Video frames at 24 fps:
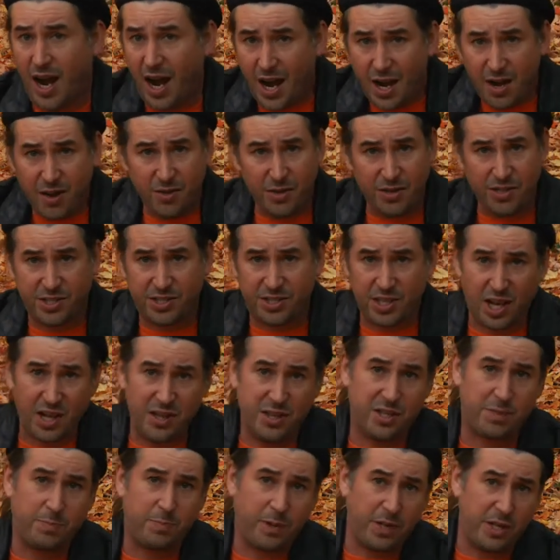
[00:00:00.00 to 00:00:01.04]
I only saw
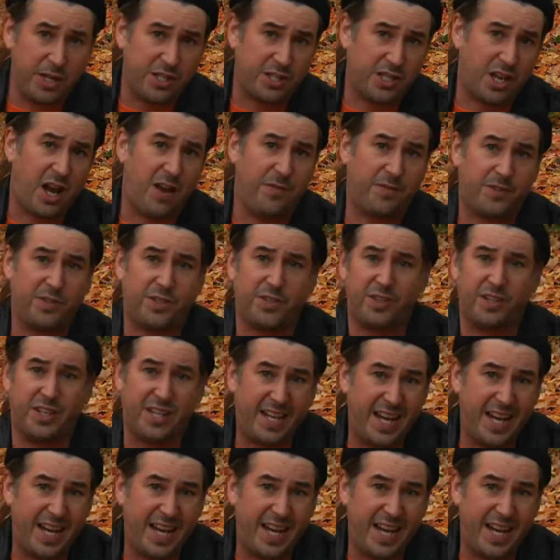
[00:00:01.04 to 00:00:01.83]
this police officer